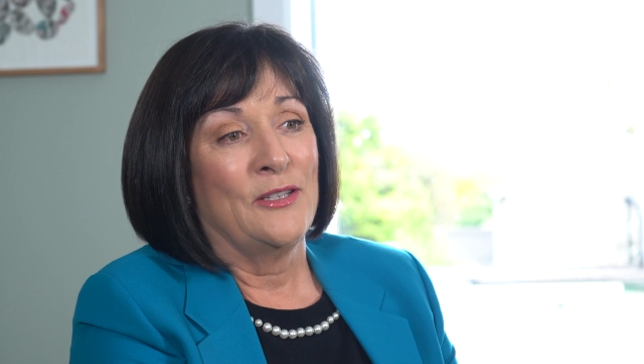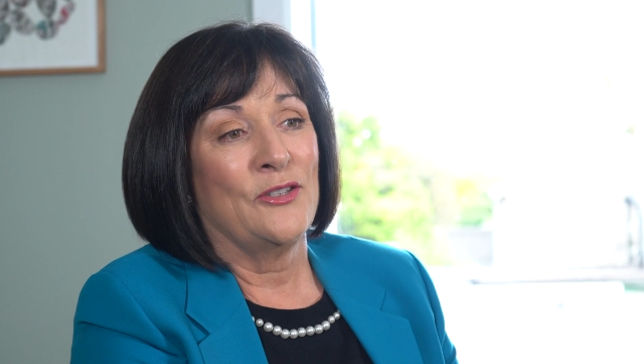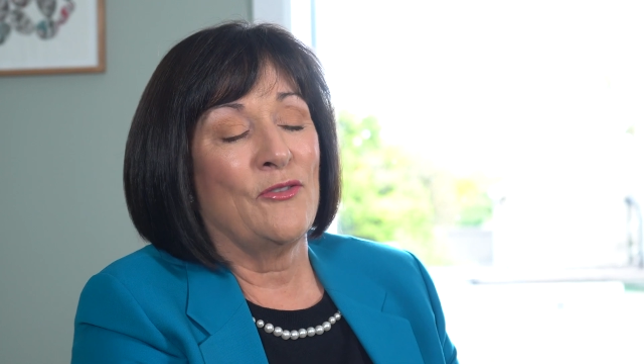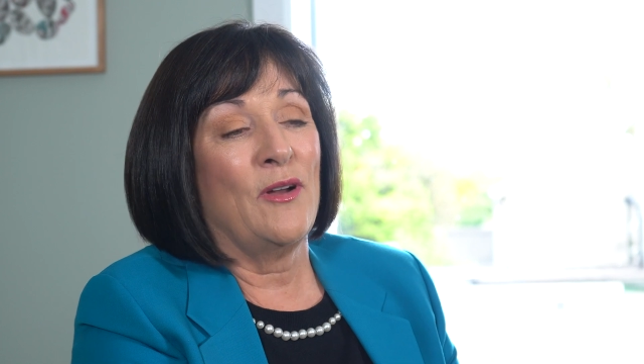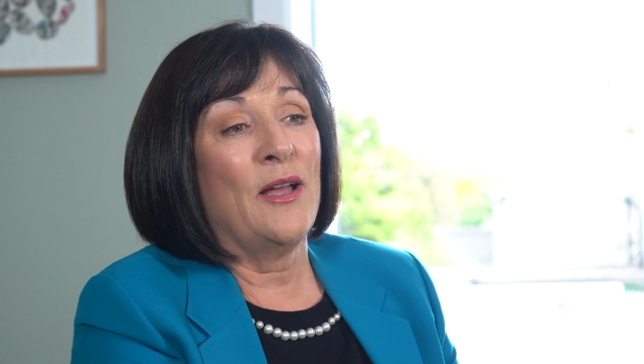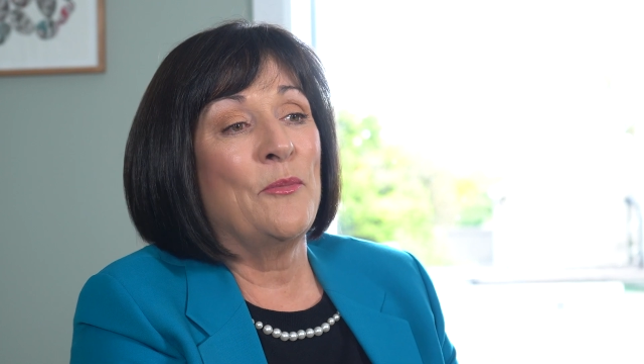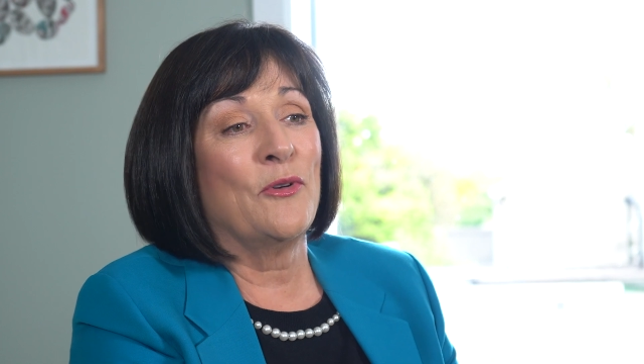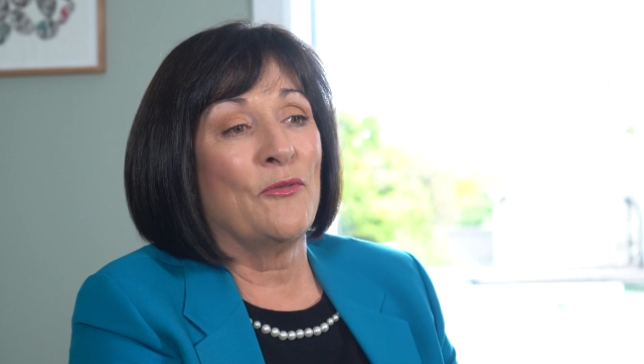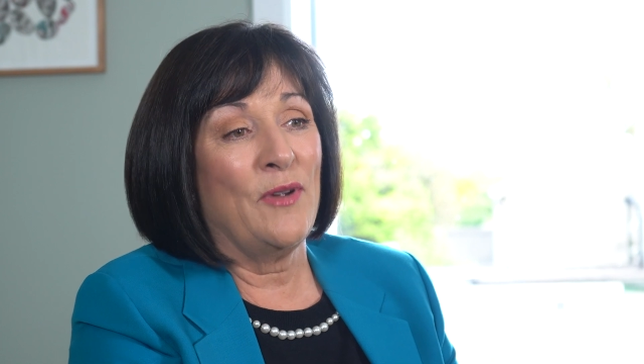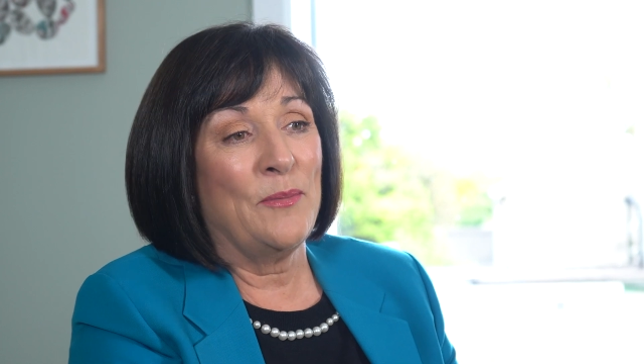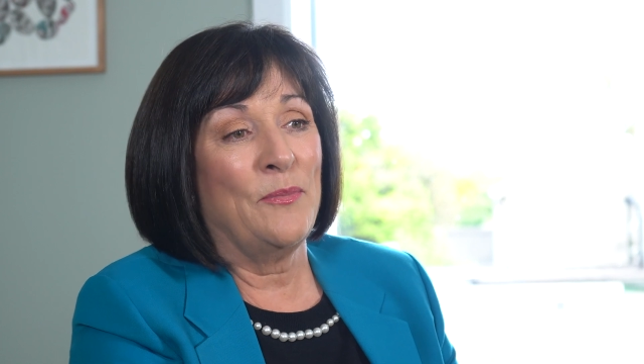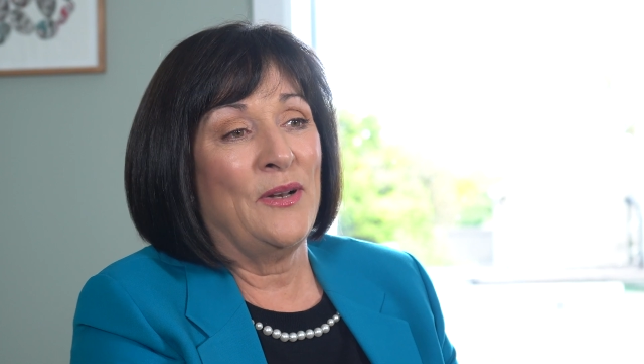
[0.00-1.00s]
So I'm a
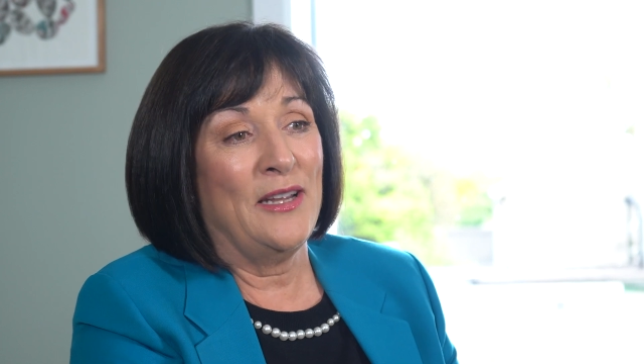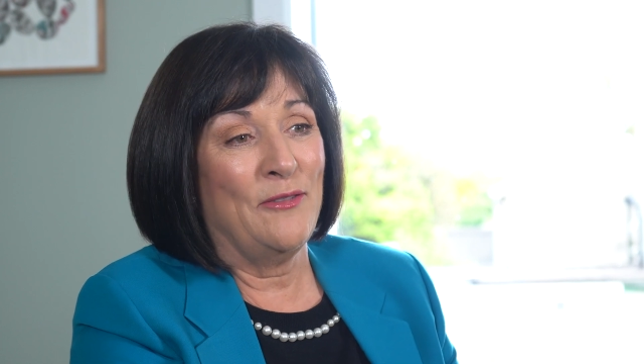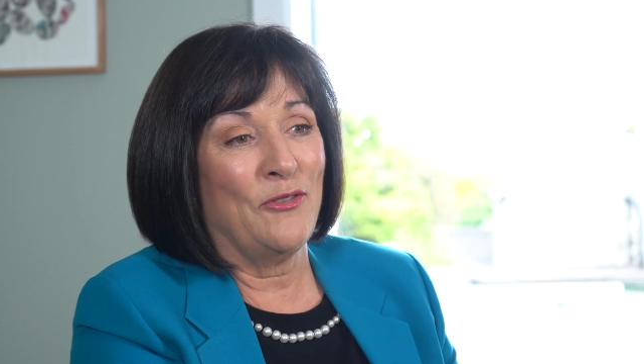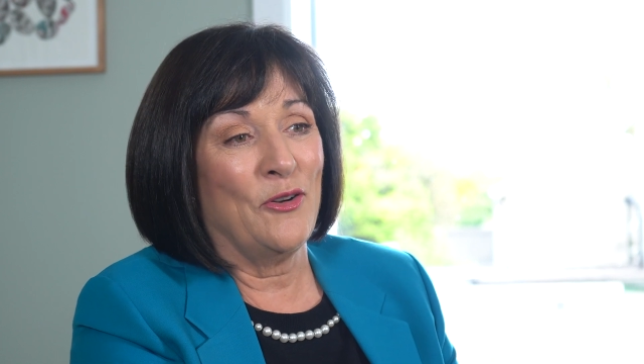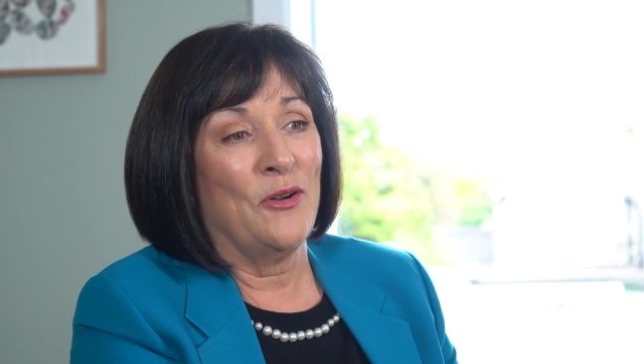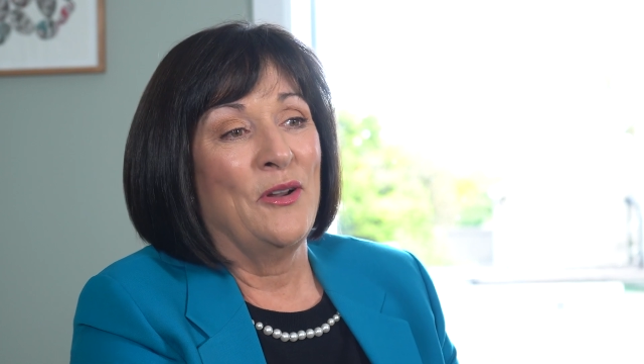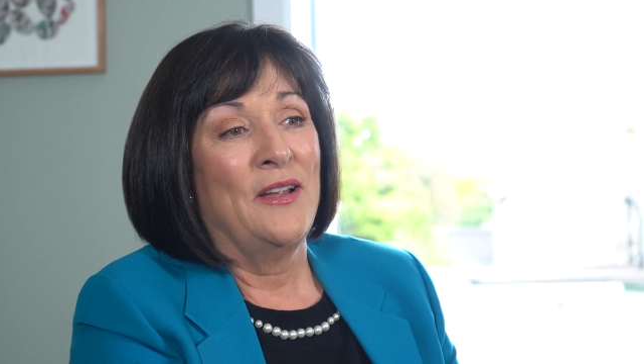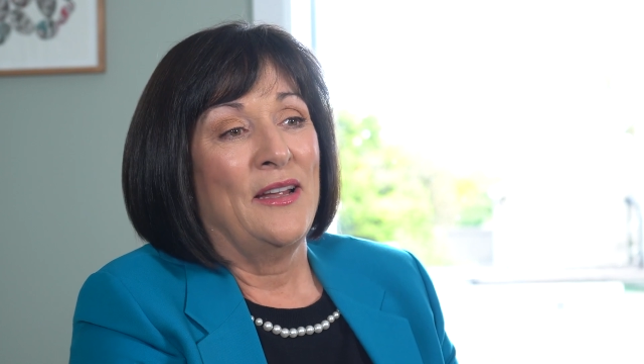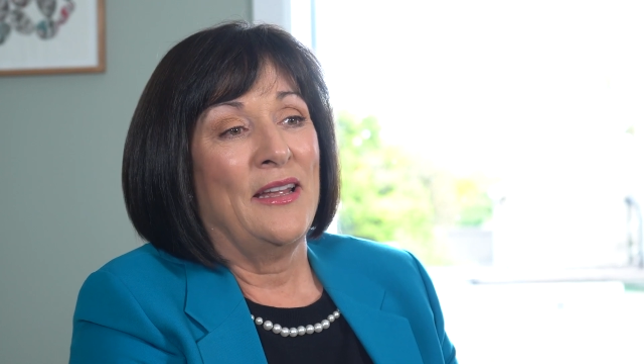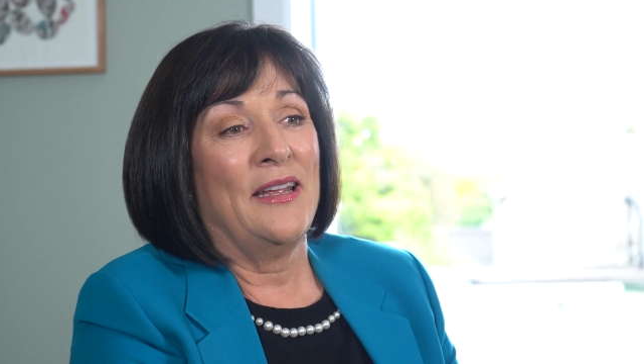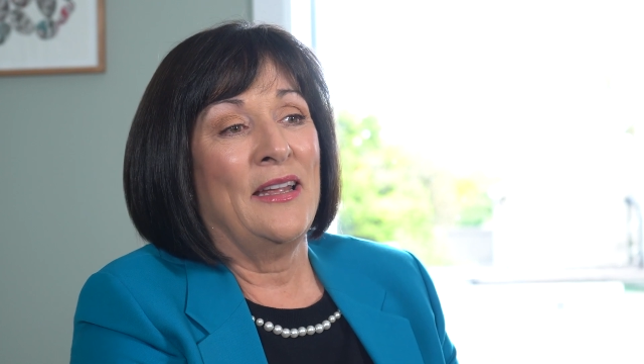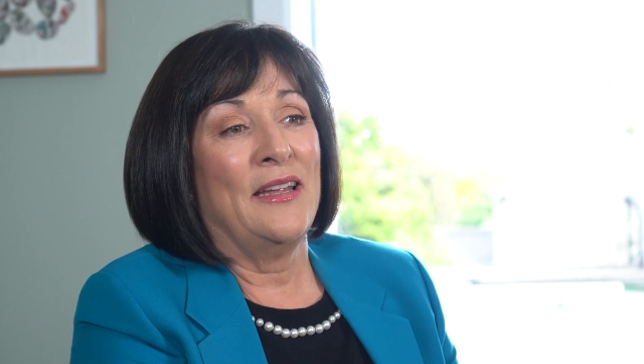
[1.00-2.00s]
great believer
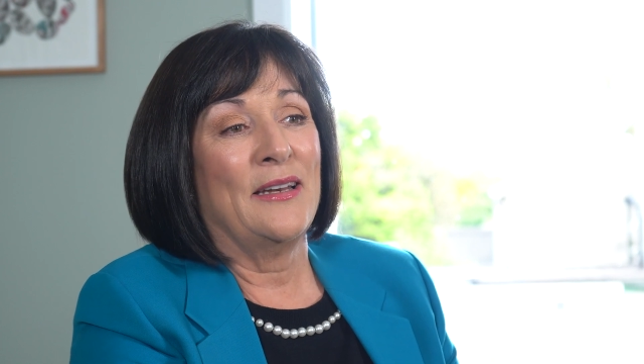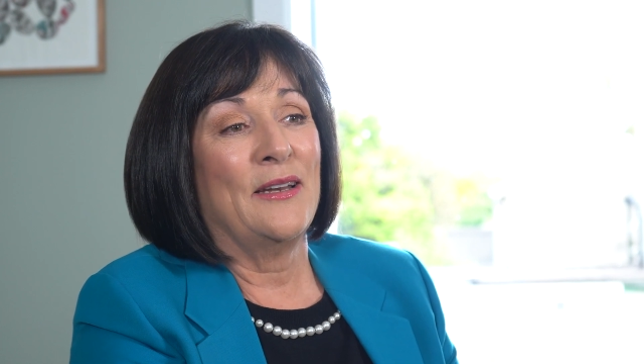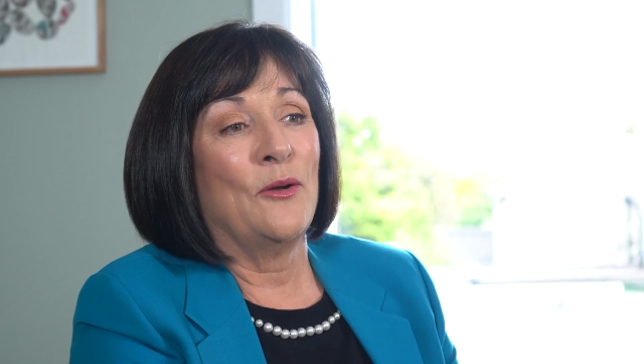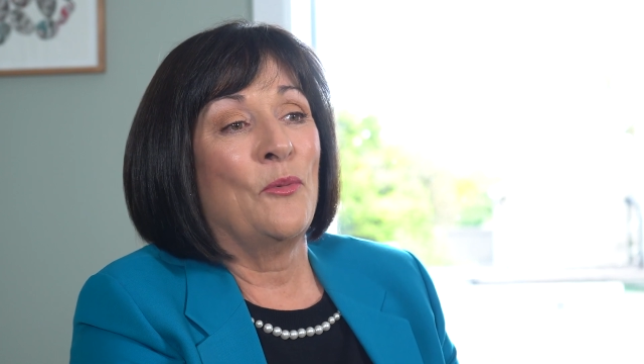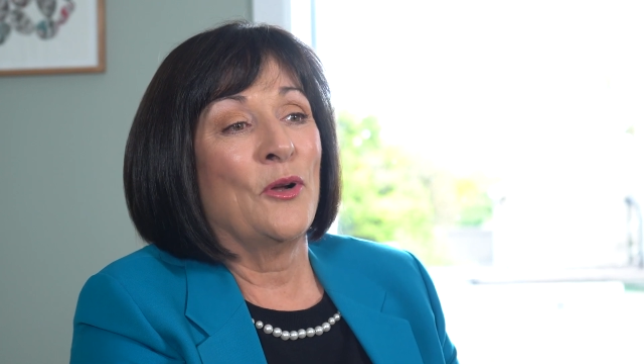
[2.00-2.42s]
in